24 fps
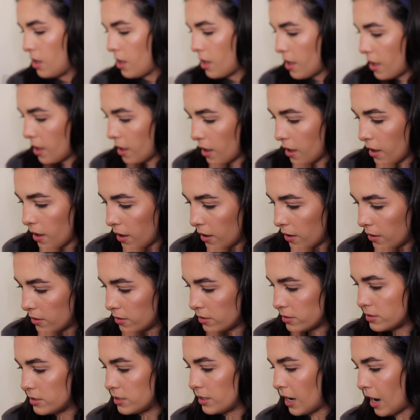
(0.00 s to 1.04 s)

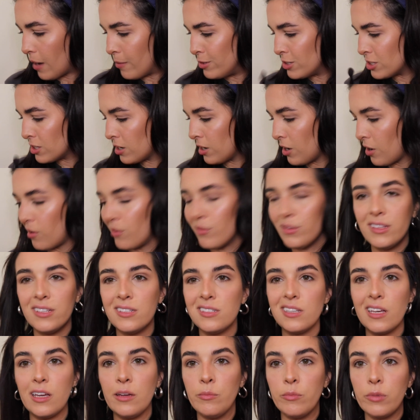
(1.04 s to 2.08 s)
And I'm just gonna go with the
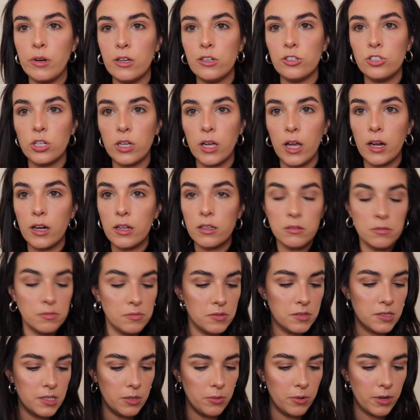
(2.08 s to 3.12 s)
same brush and kind of
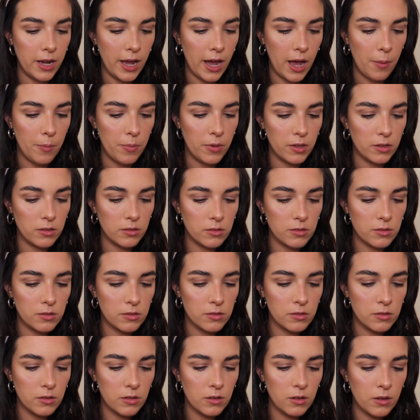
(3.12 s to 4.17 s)
see what happens.
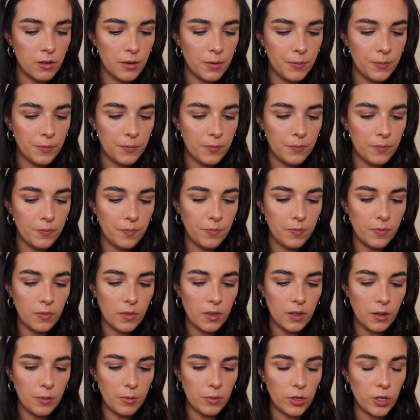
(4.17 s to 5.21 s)

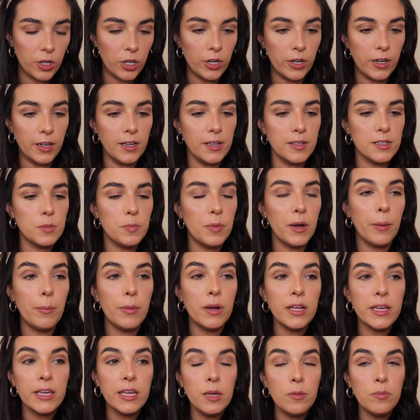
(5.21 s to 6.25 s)
I'm curious, but I'm
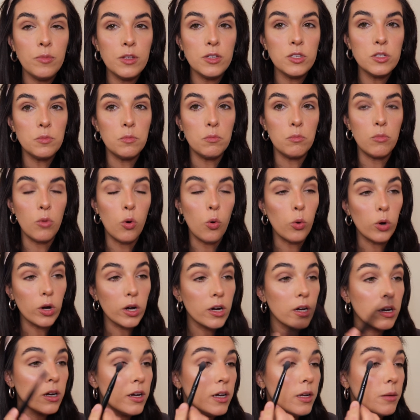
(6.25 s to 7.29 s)
gonna keep this
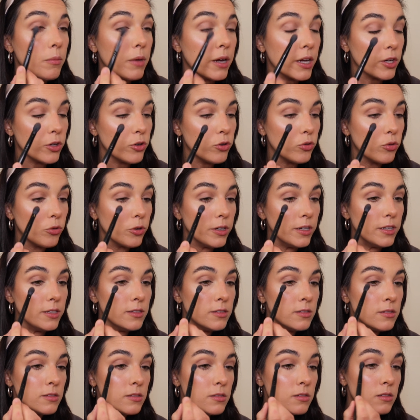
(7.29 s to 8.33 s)
more in my
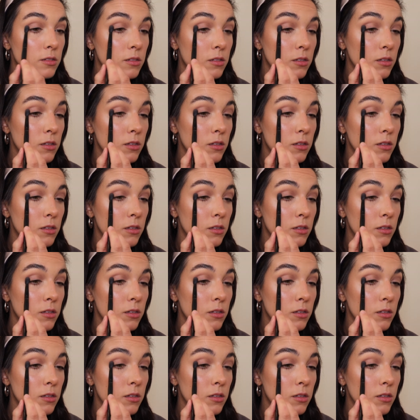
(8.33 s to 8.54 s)
crease.